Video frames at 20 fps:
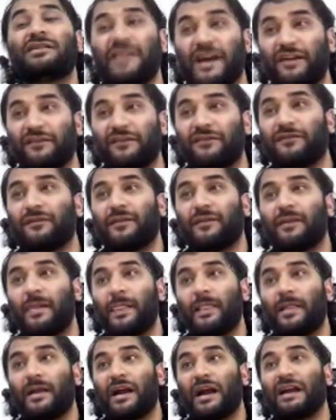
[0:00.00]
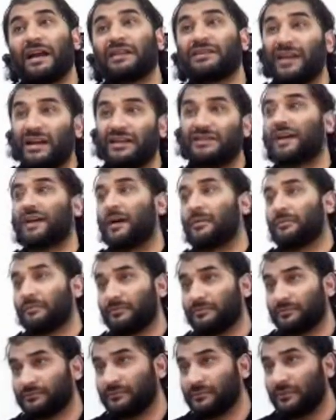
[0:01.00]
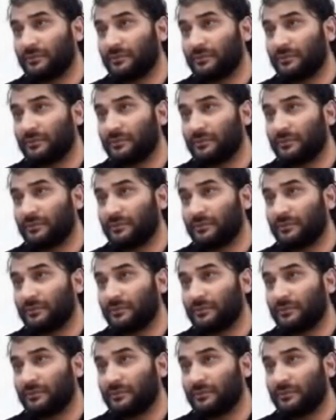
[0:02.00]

deaf and then dumb.